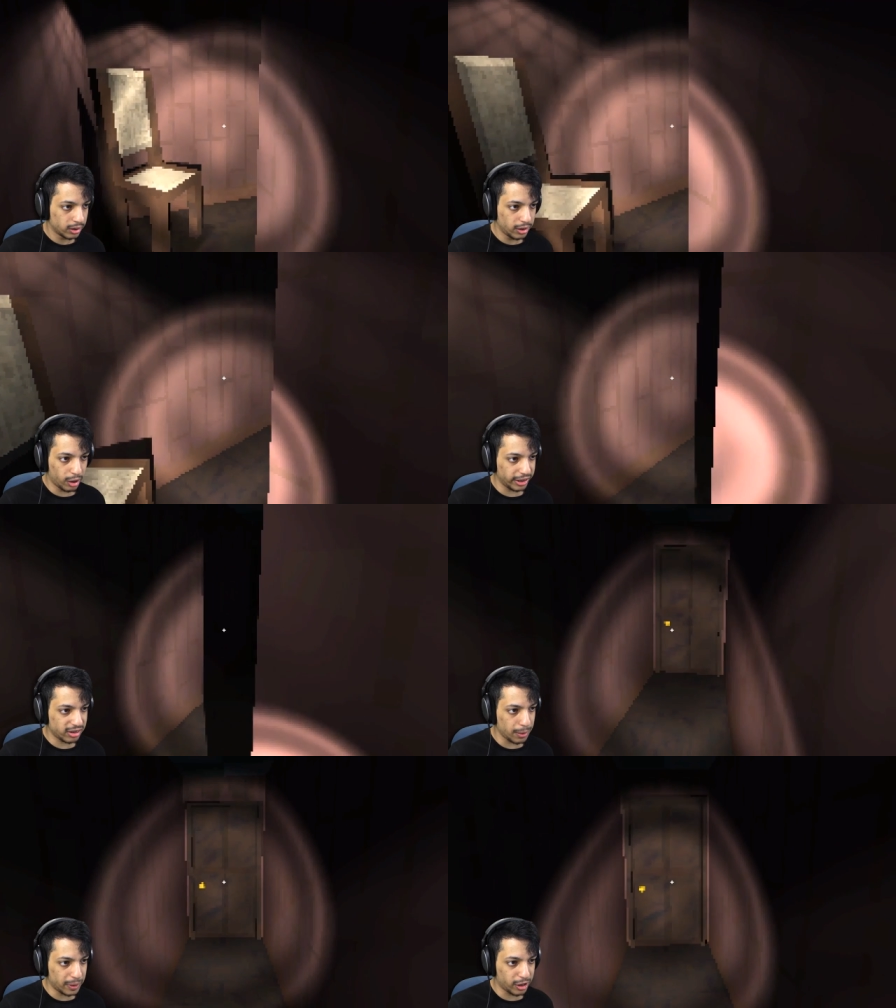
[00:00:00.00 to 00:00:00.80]
No, let's
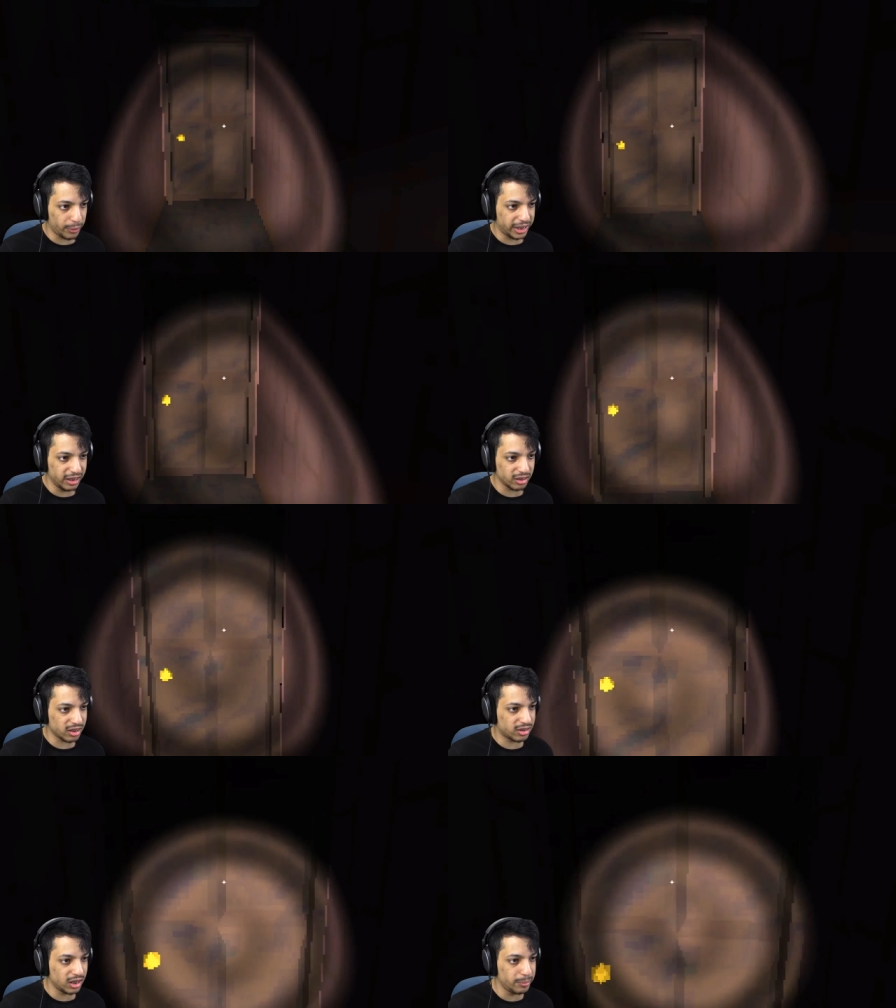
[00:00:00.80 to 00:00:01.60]
keep on going. He
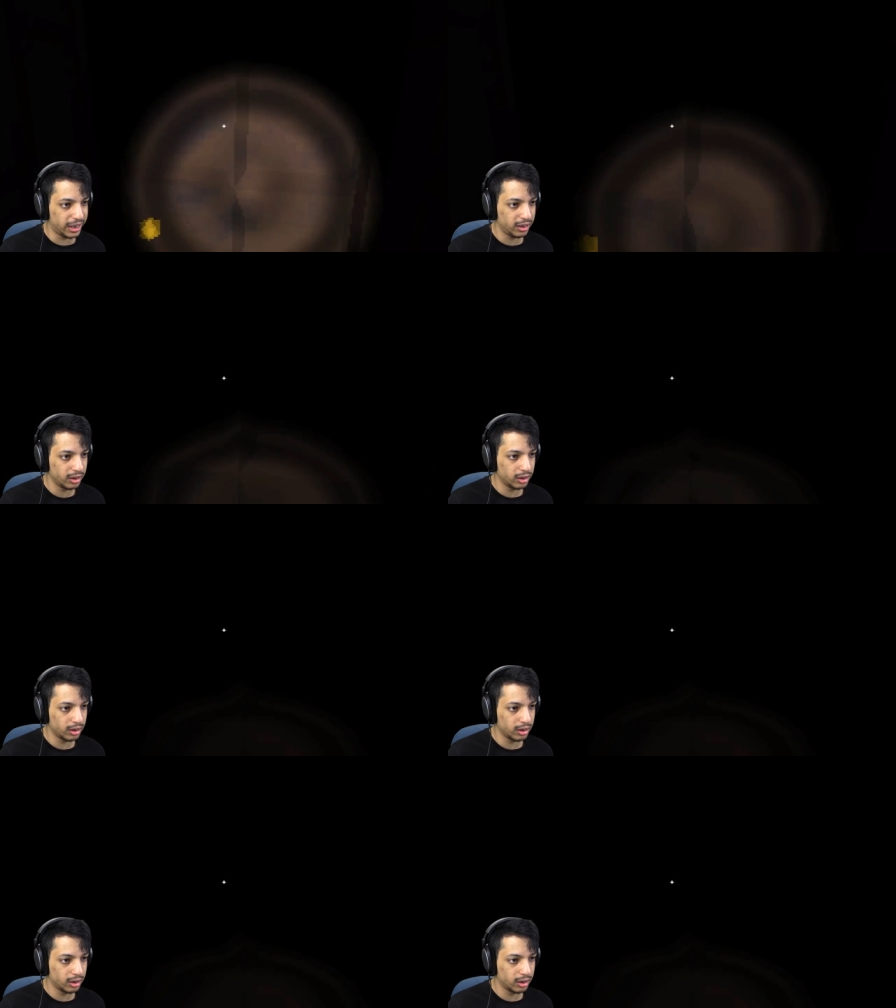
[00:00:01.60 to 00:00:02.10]
doesn't see me.